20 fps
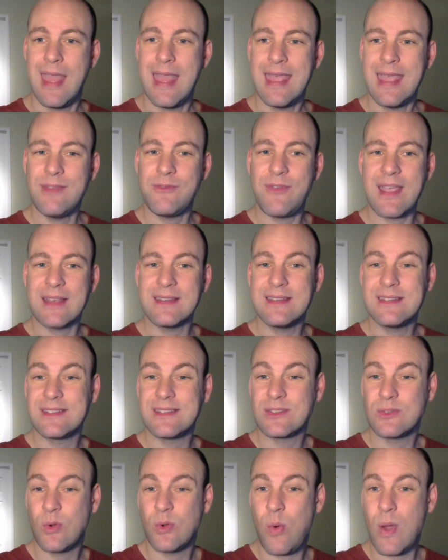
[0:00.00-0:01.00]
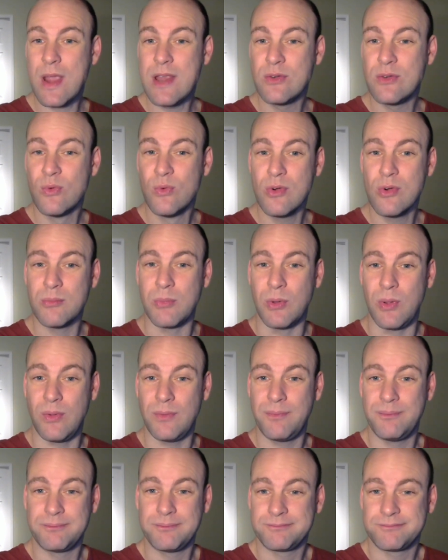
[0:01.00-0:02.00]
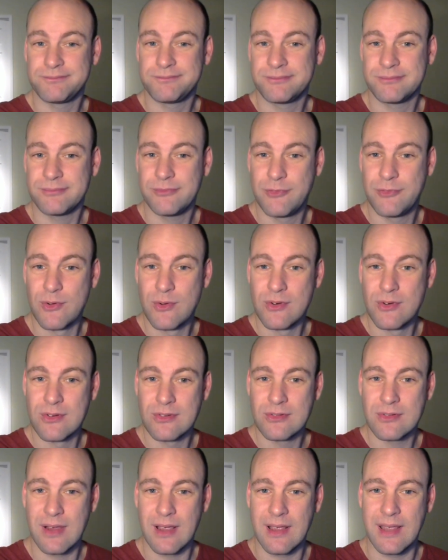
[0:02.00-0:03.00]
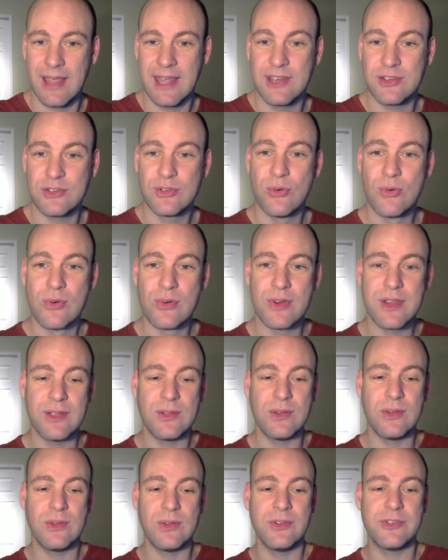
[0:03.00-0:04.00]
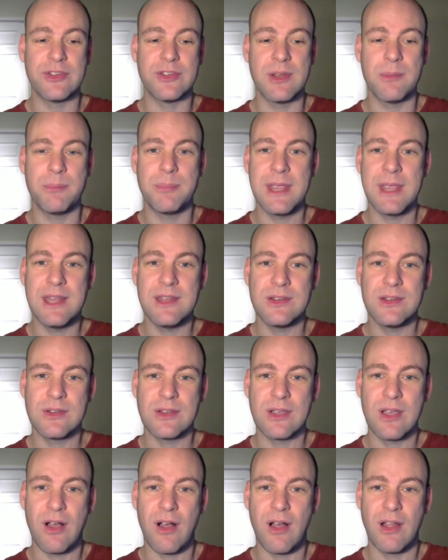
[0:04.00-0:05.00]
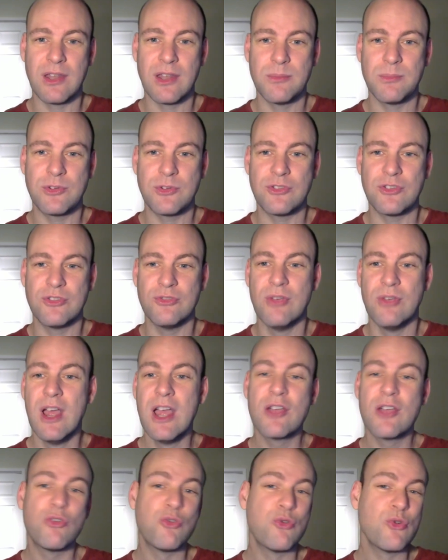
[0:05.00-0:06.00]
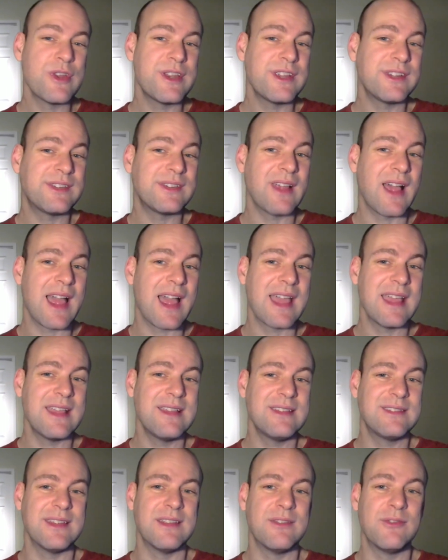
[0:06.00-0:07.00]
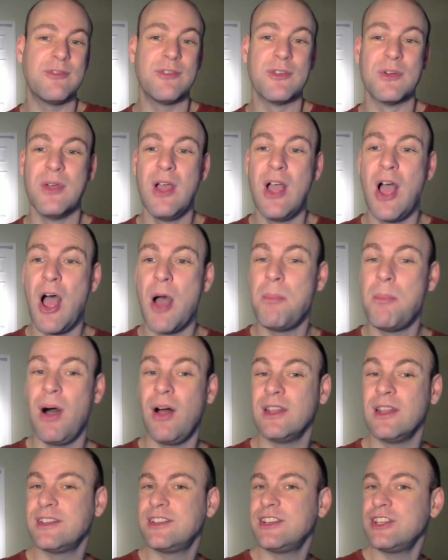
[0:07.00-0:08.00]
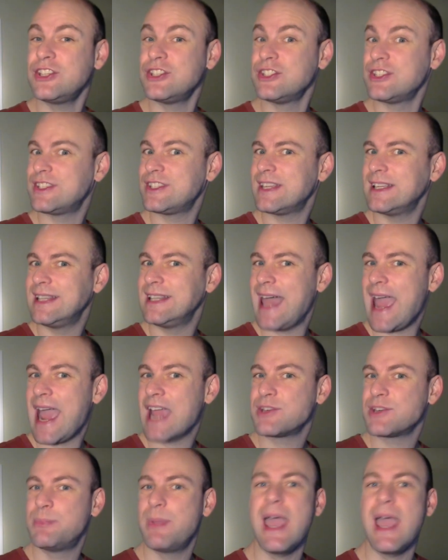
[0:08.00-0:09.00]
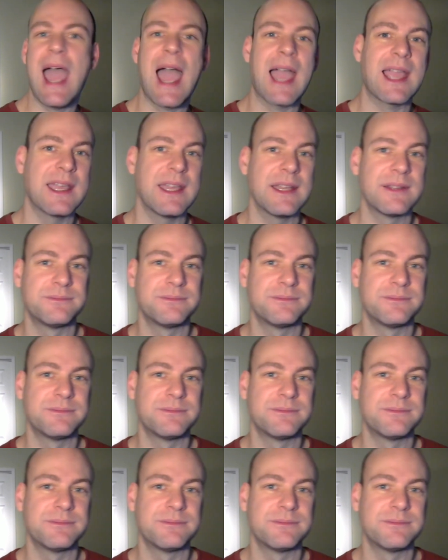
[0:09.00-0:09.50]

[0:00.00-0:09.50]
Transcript: In fact, it's quite normal for uh, editorials and opinion columns to criticize and for politicians to lash back.